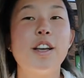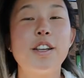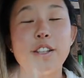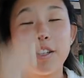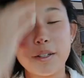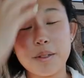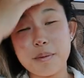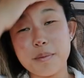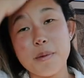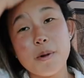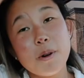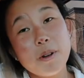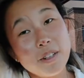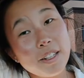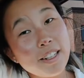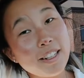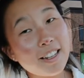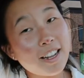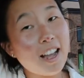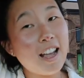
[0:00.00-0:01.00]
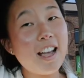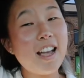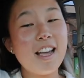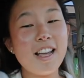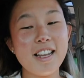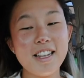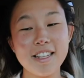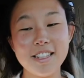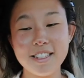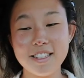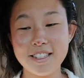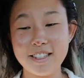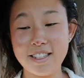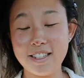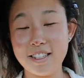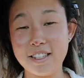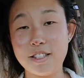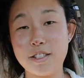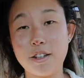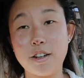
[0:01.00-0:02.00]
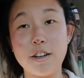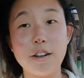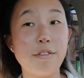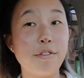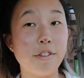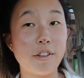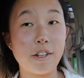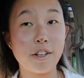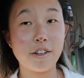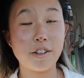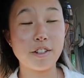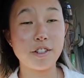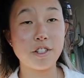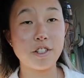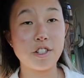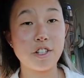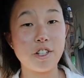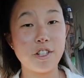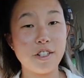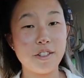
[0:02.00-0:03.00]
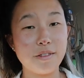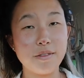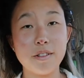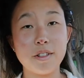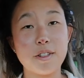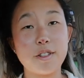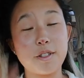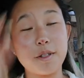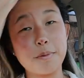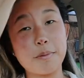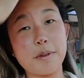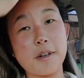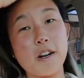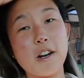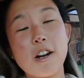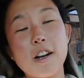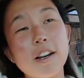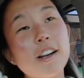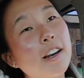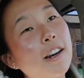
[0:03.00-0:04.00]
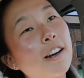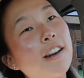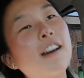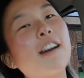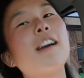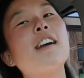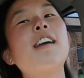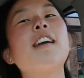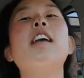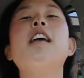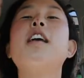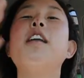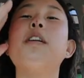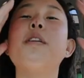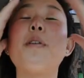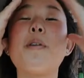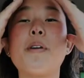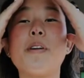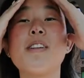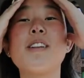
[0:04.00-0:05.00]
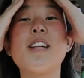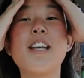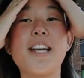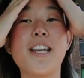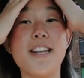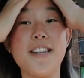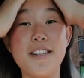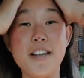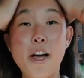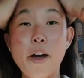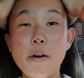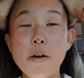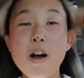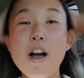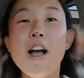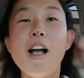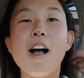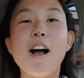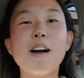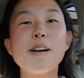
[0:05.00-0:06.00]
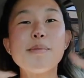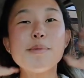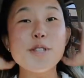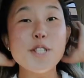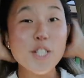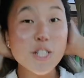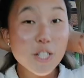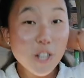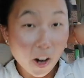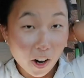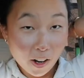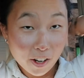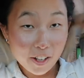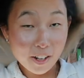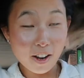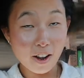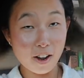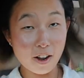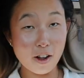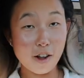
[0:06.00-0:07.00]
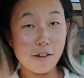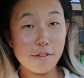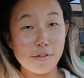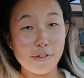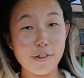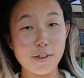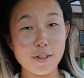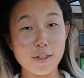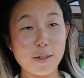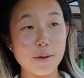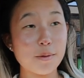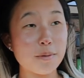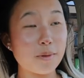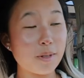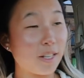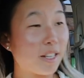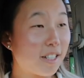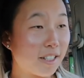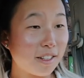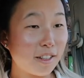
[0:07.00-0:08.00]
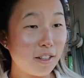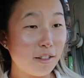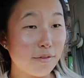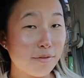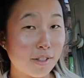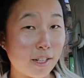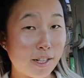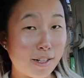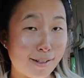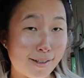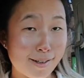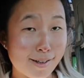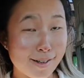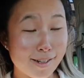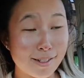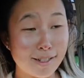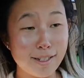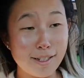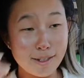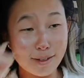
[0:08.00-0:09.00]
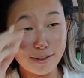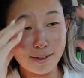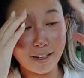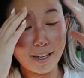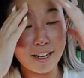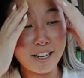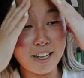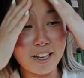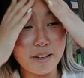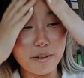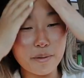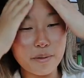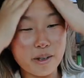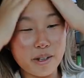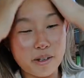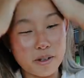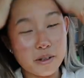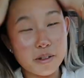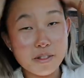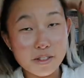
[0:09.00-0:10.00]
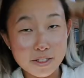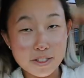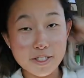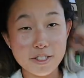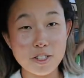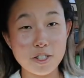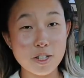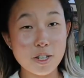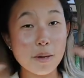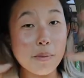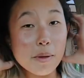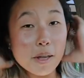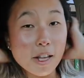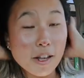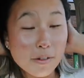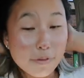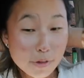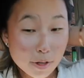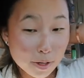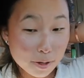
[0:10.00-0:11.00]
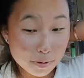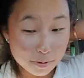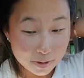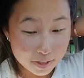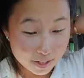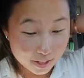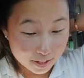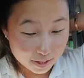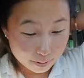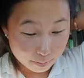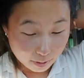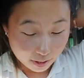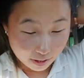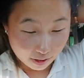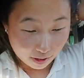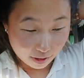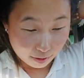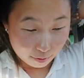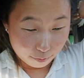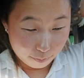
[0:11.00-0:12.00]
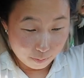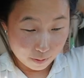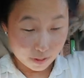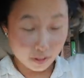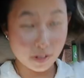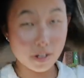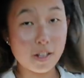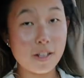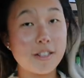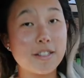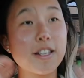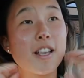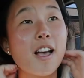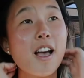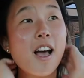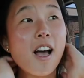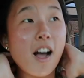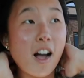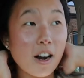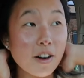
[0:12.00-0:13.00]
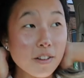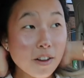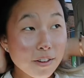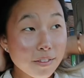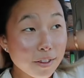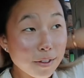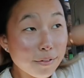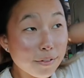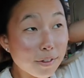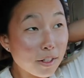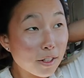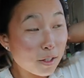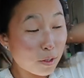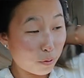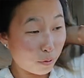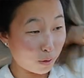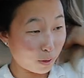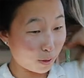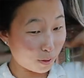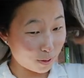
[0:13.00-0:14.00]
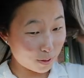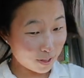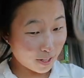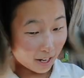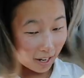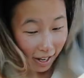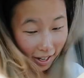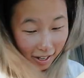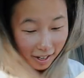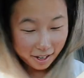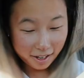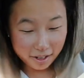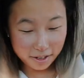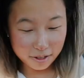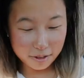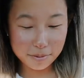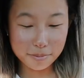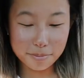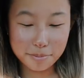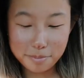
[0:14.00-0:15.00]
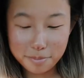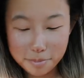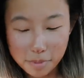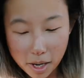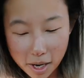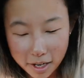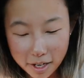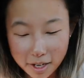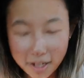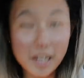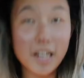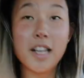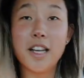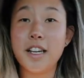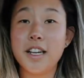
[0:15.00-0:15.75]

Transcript: Good morning, guys. Sorry for the air conditioning. It's super hot here in Orlando. I'm starting off the weekly vlog. Okay, well, this is just gonna be a few days in my life because I don't have any footage for Thursday. Um, my